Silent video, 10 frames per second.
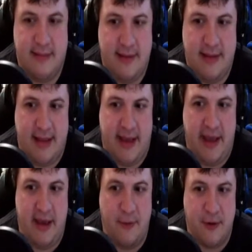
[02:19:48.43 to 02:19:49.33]

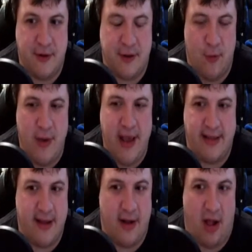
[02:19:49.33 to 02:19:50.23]
he was a
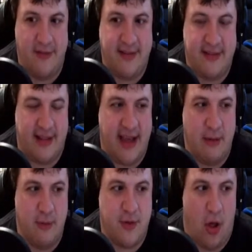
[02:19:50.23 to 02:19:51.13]
weakling all of his, like, he
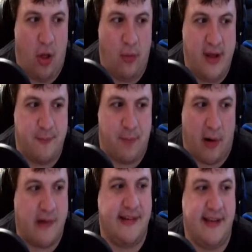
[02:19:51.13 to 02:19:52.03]
was always
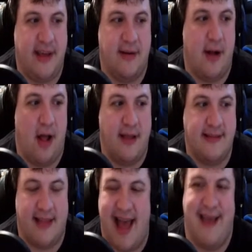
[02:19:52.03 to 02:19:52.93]
persecuted all his
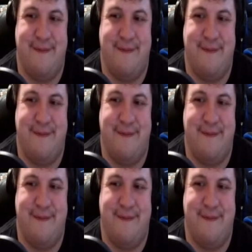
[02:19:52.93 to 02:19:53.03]
life.